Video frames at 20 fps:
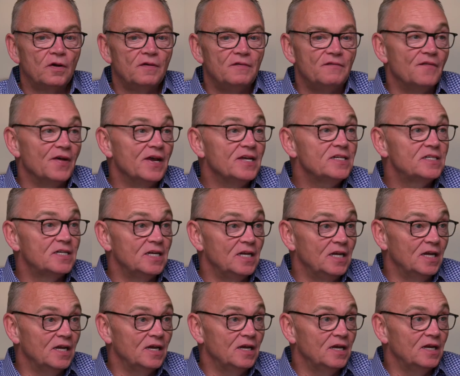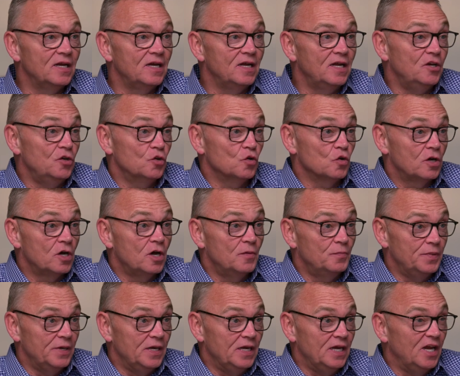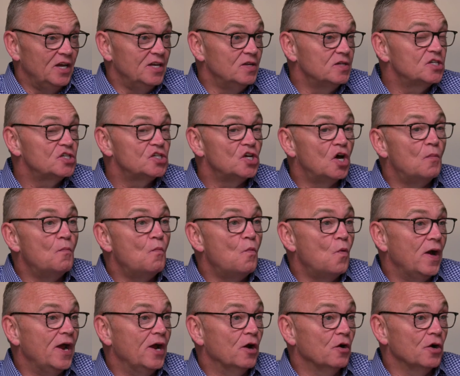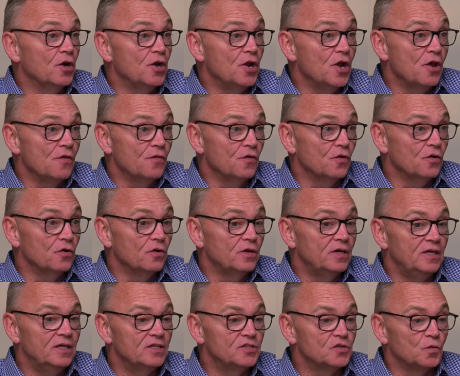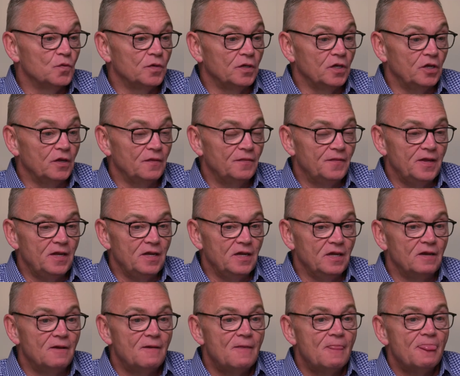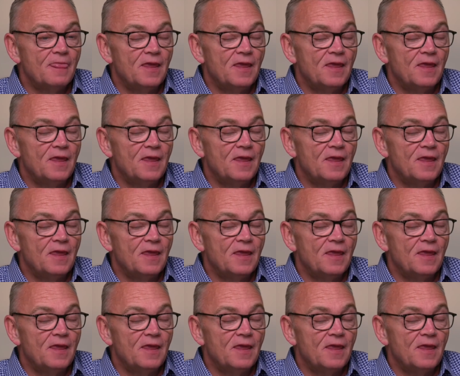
investing in it in your company in some way or another is a really good thing.